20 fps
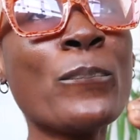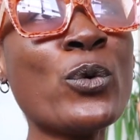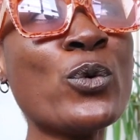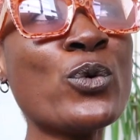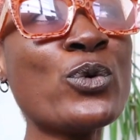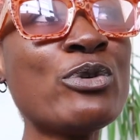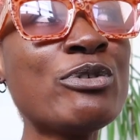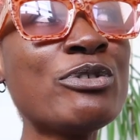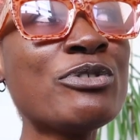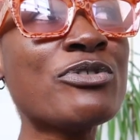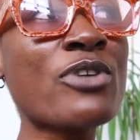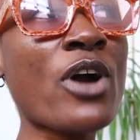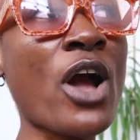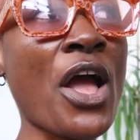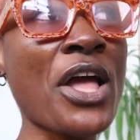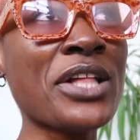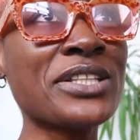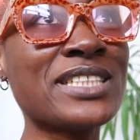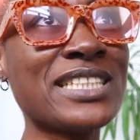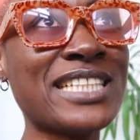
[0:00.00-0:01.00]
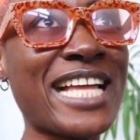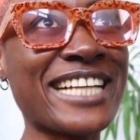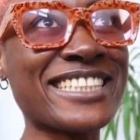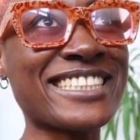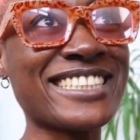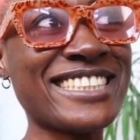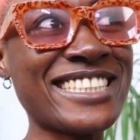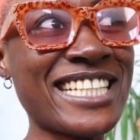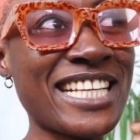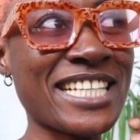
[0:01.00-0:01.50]
move to like
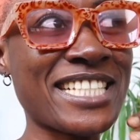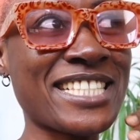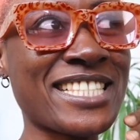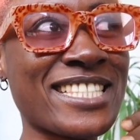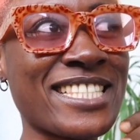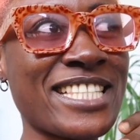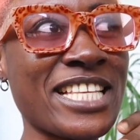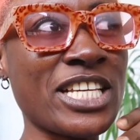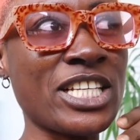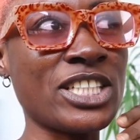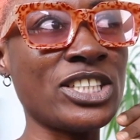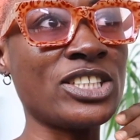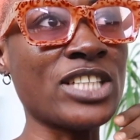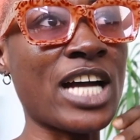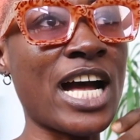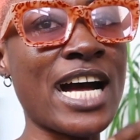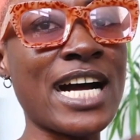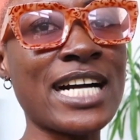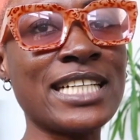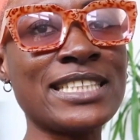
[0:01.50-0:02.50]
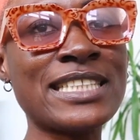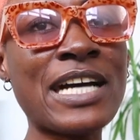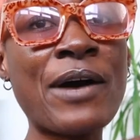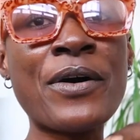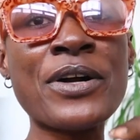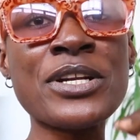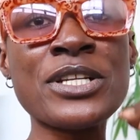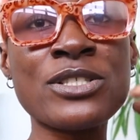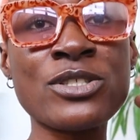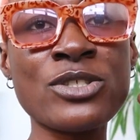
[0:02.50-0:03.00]
the next stage, and that
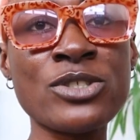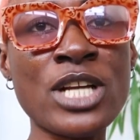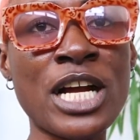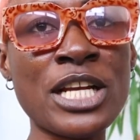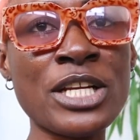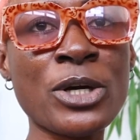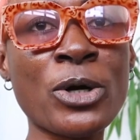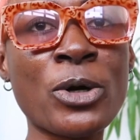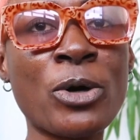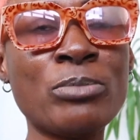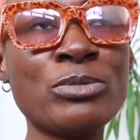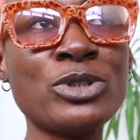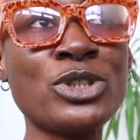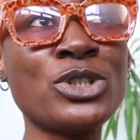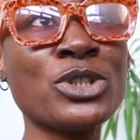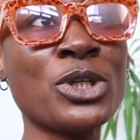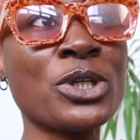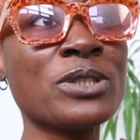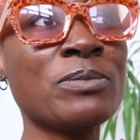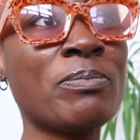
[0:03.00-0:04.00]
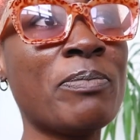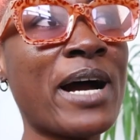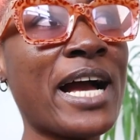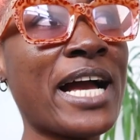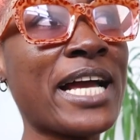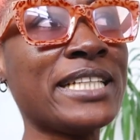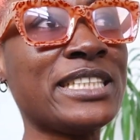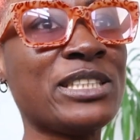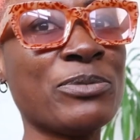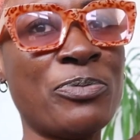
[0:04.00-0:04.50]
one is usually commissioned
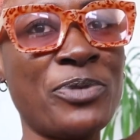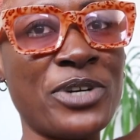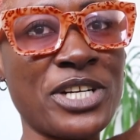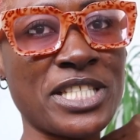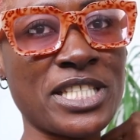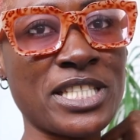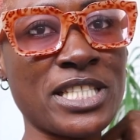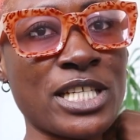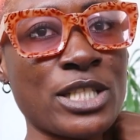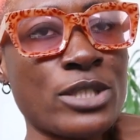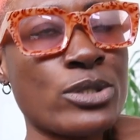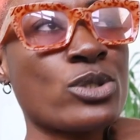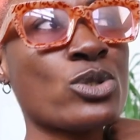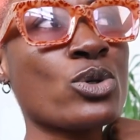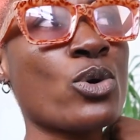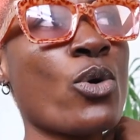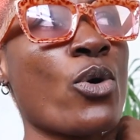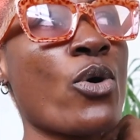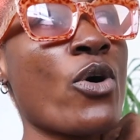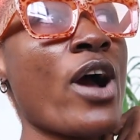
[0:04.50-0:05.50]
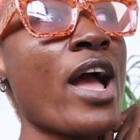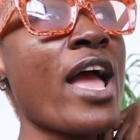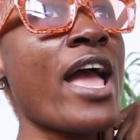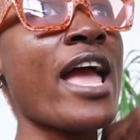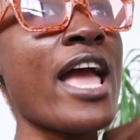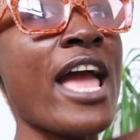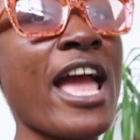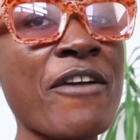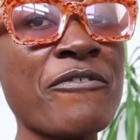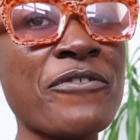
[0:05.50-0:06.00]
by the president. So
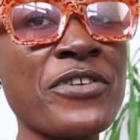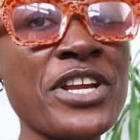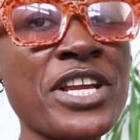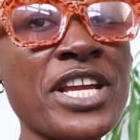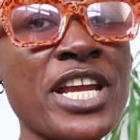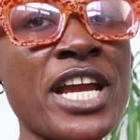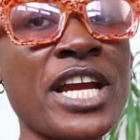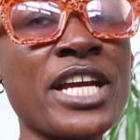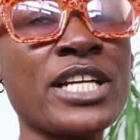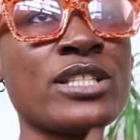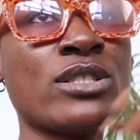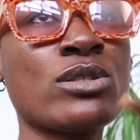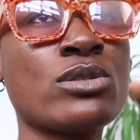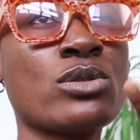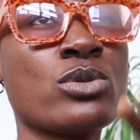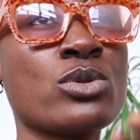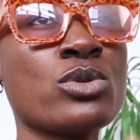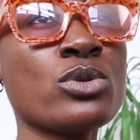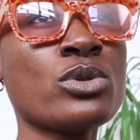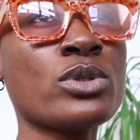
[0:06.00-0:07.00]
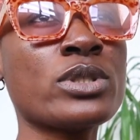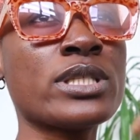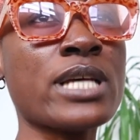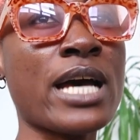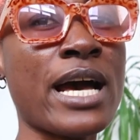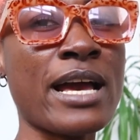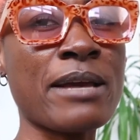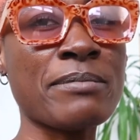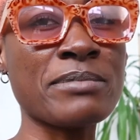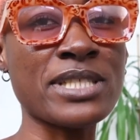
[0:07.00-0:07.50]
every year, 2
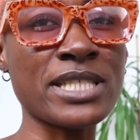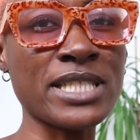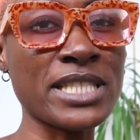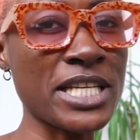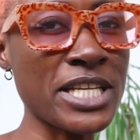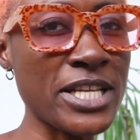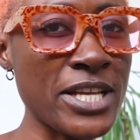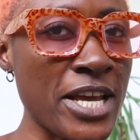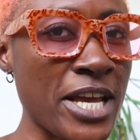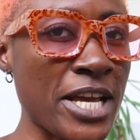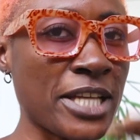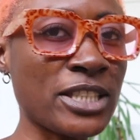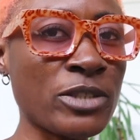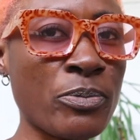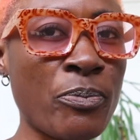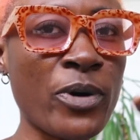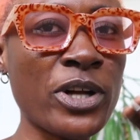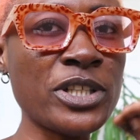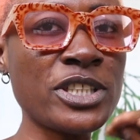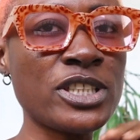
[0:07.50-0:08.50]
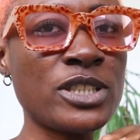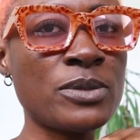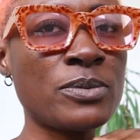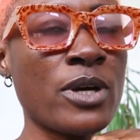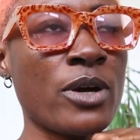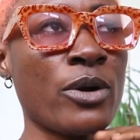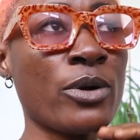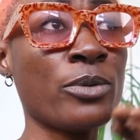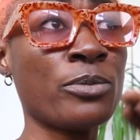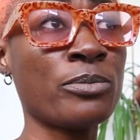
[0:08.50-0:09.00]
times in a year, the Polish
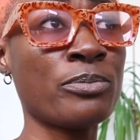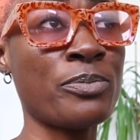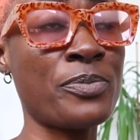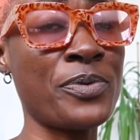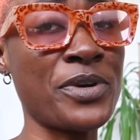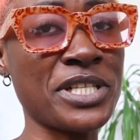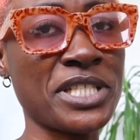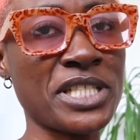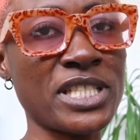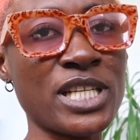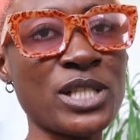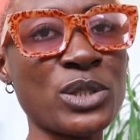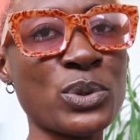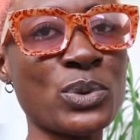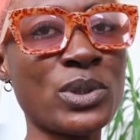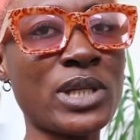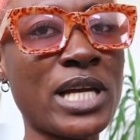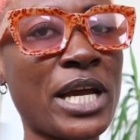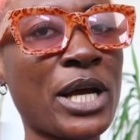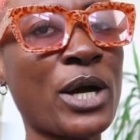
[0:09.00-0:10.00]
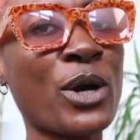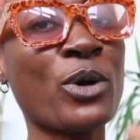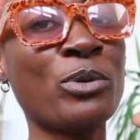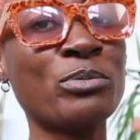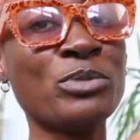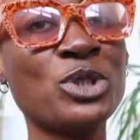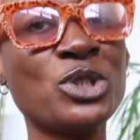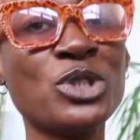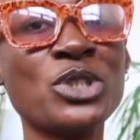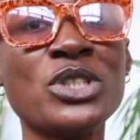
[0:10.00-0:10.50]
the president will like
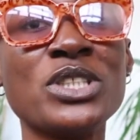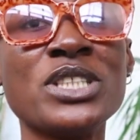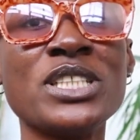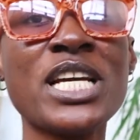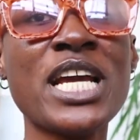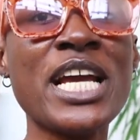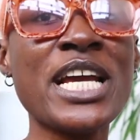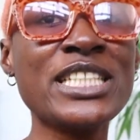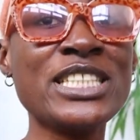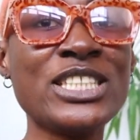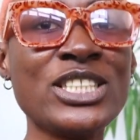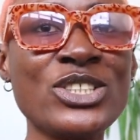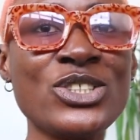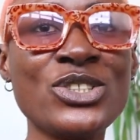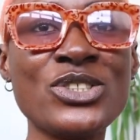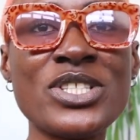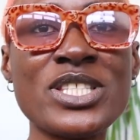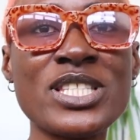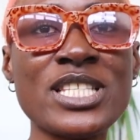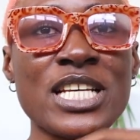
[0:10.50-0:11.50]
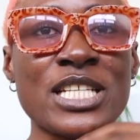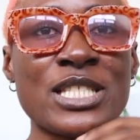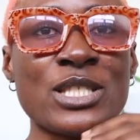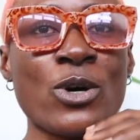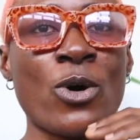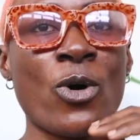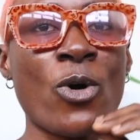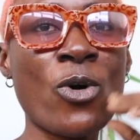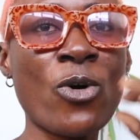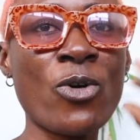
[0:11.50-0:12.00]
commission the new set
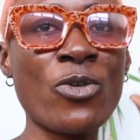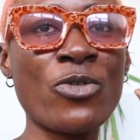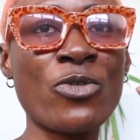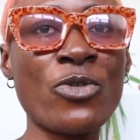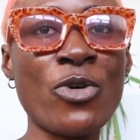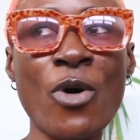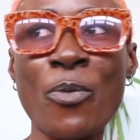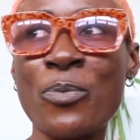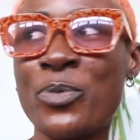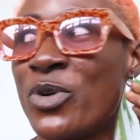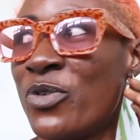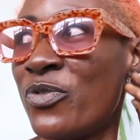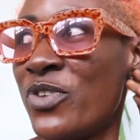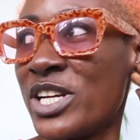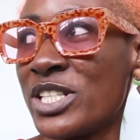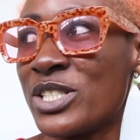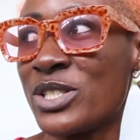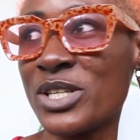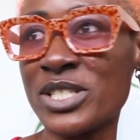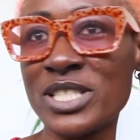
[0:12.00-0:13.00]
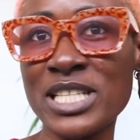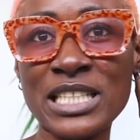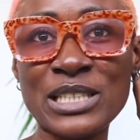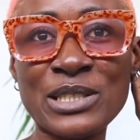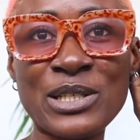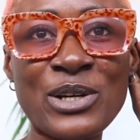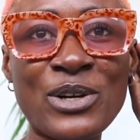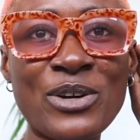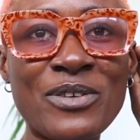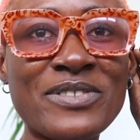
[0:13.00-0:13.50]
of professors
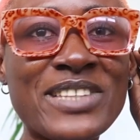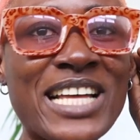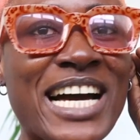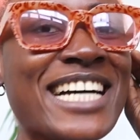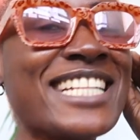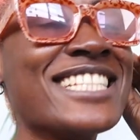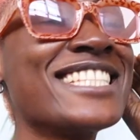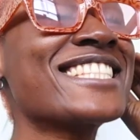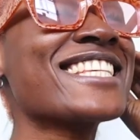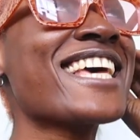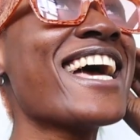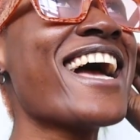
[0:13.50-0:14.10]
and all of that.